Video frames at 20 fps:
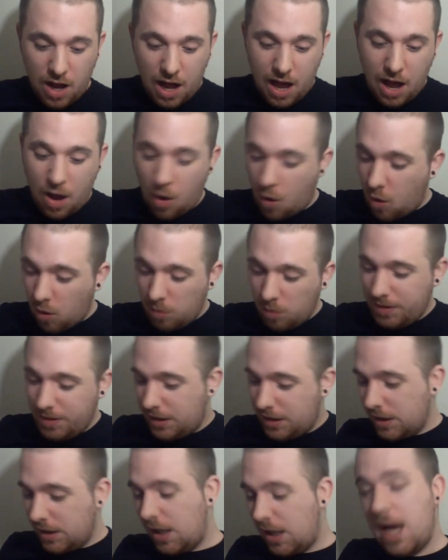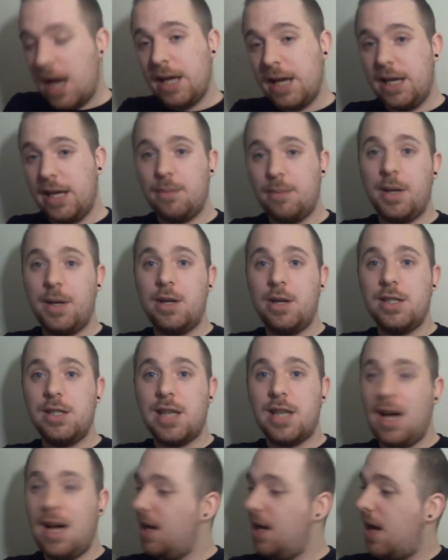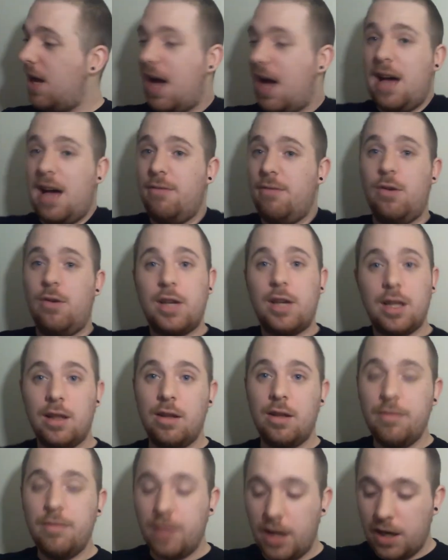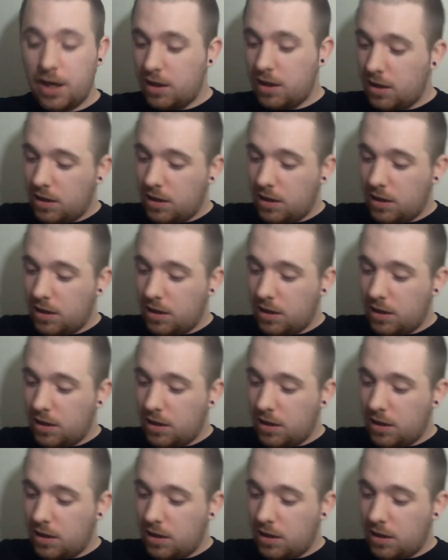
I hope you did like it because I fucking loved it.